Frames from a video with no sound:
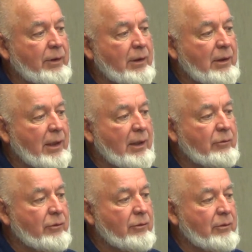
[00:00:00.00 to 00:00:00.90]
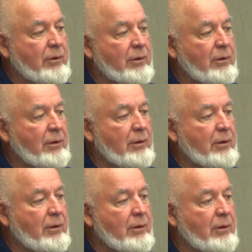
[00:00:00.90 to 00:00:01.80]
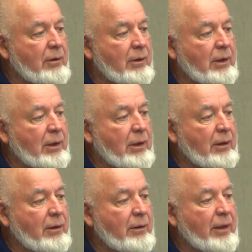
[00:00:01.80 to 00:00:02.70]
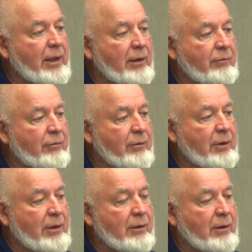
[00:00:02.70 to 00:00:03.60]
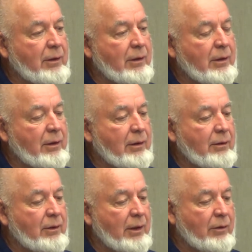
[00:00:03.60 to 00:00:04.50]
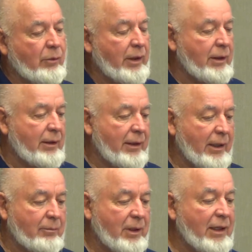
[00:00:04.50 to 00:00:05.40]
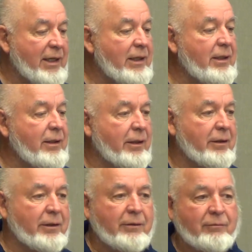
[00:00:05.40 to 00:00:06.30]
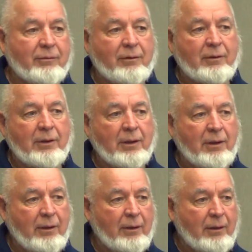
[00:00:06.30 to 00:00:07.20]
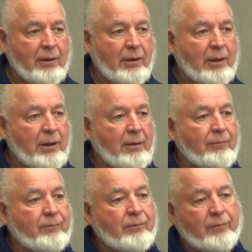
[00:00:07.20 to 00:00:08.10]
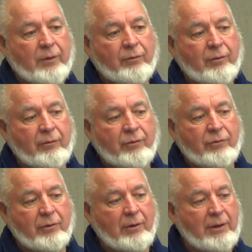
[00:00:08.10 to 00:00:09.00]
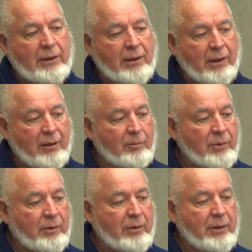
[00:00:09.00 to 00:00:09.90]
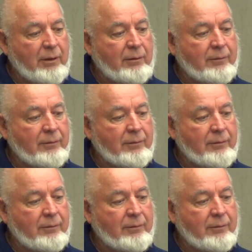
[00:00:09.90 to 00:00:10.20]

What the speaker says: outdoor deck for not quite a deck, but an eating area for a facility down in Burien.